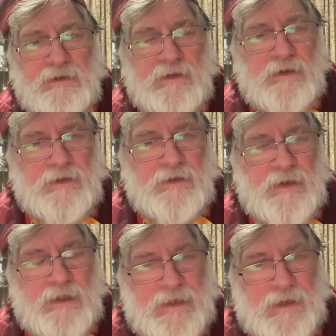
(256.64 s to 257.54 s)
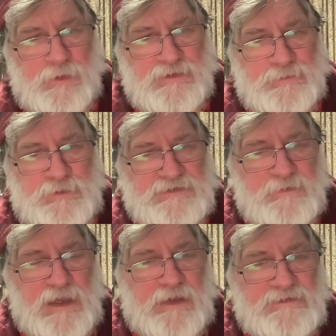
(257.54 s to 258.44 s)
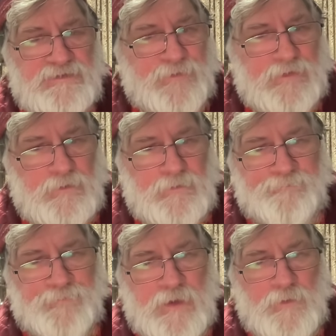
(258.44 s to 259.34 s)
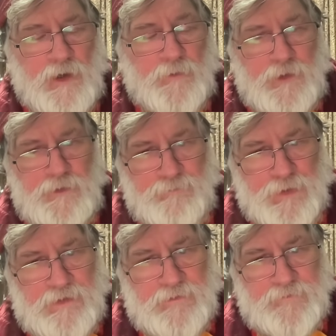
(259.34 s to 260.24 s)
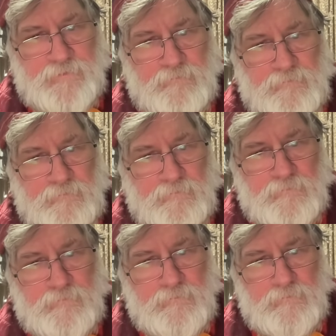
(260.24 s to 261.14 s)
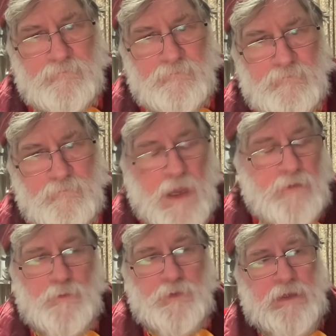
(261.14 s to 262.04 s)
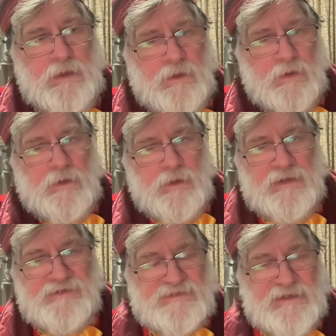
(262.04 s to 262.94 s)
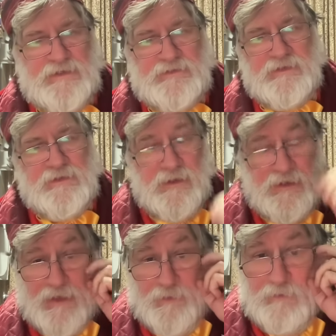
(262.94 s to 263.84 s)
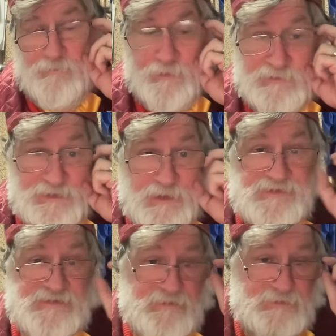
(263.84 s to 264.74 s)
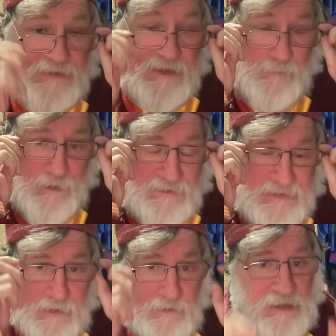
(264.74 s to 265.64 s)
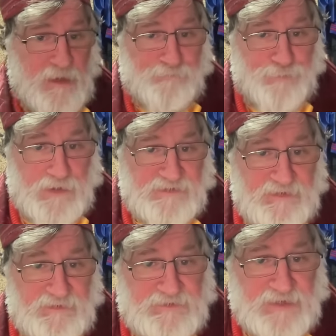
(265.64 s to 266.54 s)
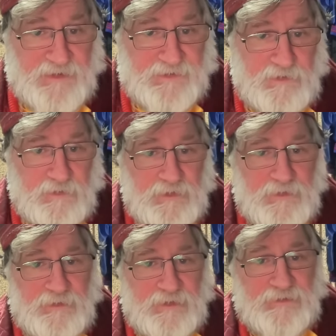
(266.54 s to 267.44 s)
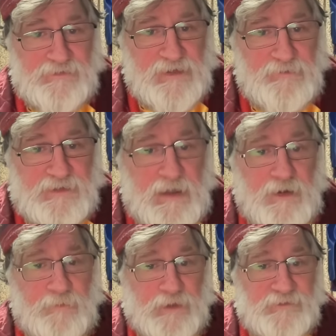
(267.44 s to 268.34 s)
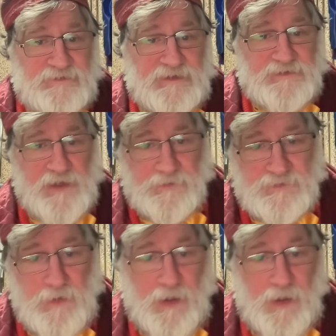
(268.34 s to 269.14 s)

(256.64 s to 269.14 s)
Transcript: allowing Theresa May to fiddle while Rome burnt? Why were we instead allowing Boris Johnson to come in saying, get Brexit done and don't care about the details.